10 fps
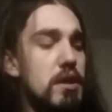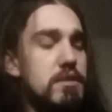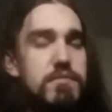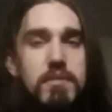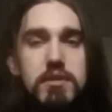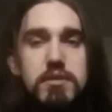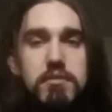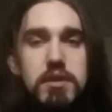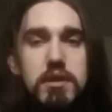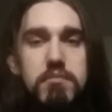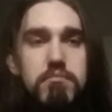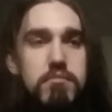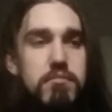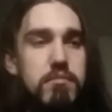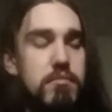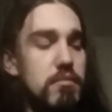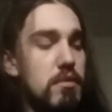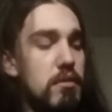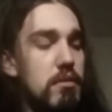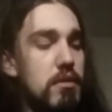That's basically it.
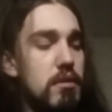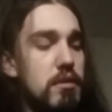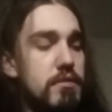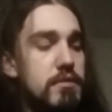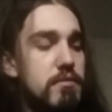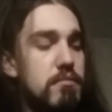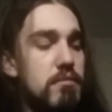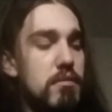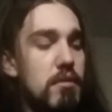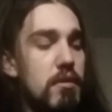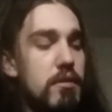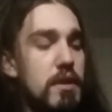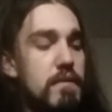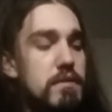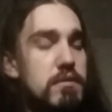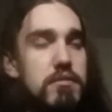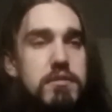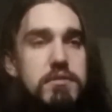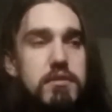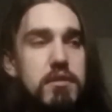And all you have to do
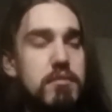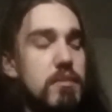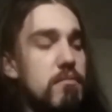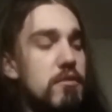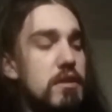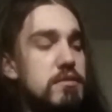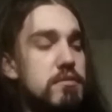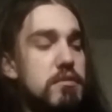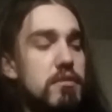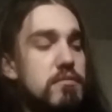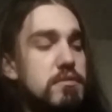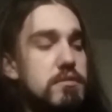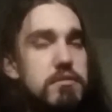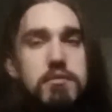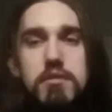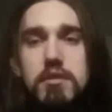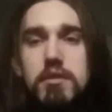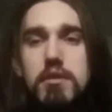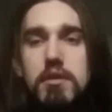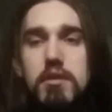is memorize your notes,
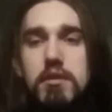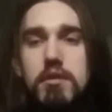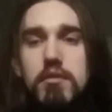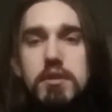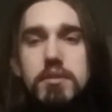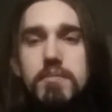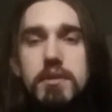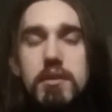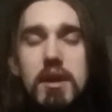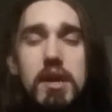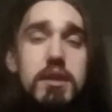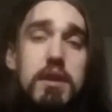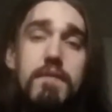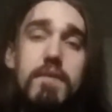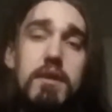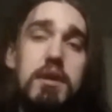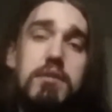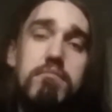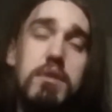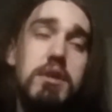and you'll be able to identify
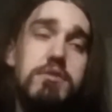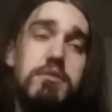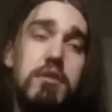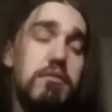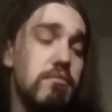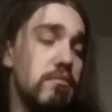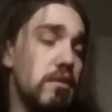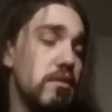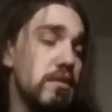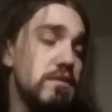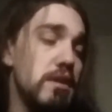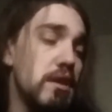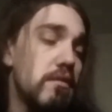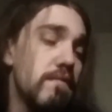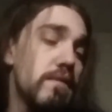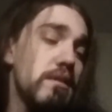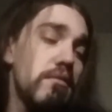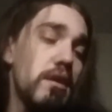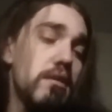each note in the scale and figure